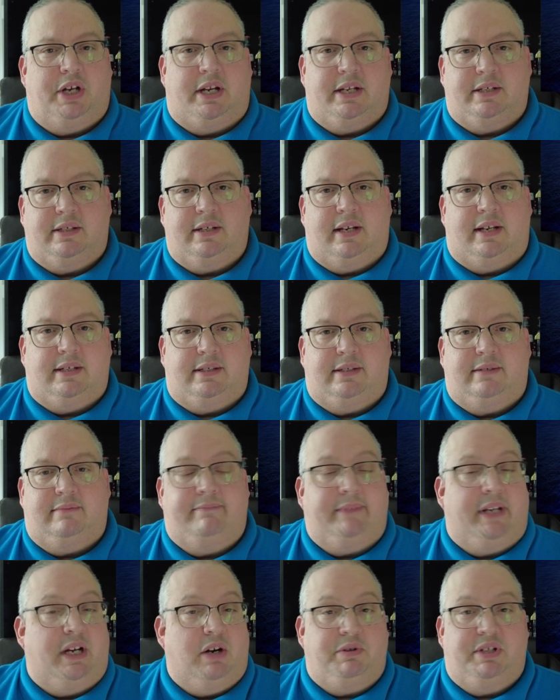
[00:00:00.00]
has
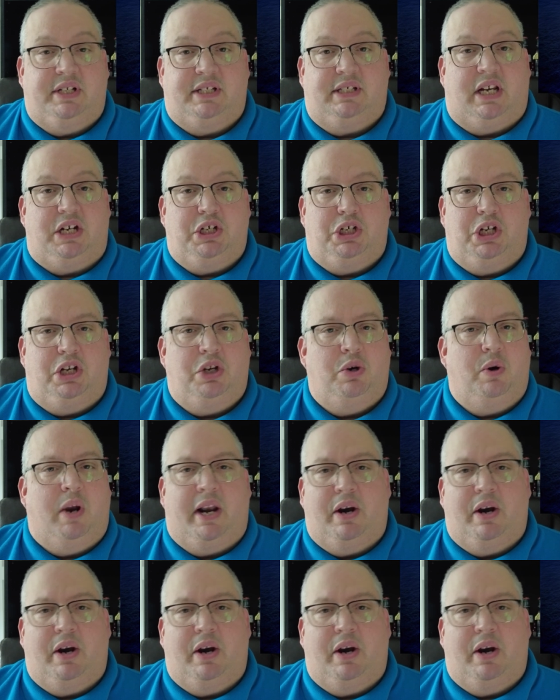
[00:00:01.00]
discontinued.